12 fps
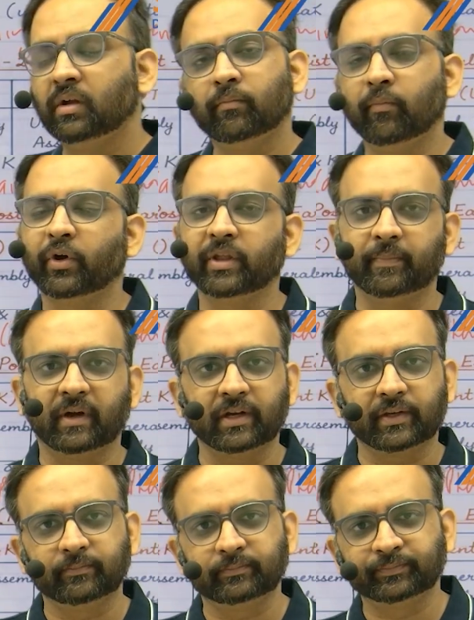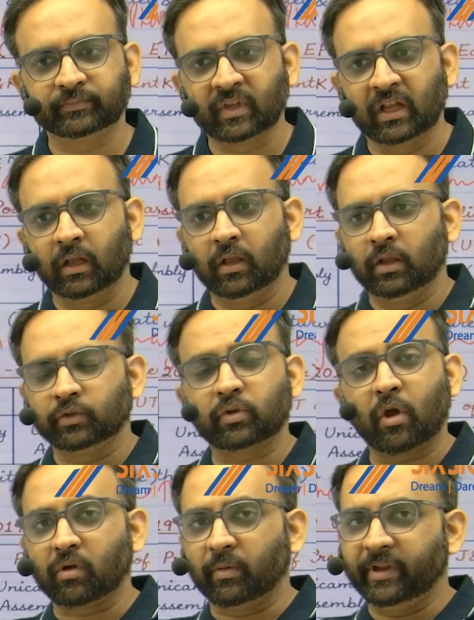body part. So
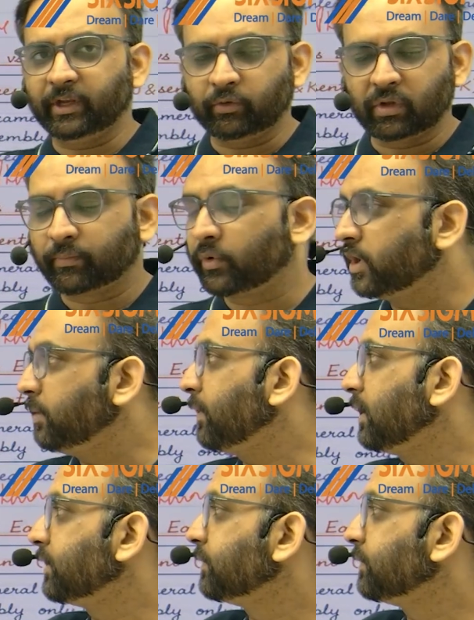now coming to your body part.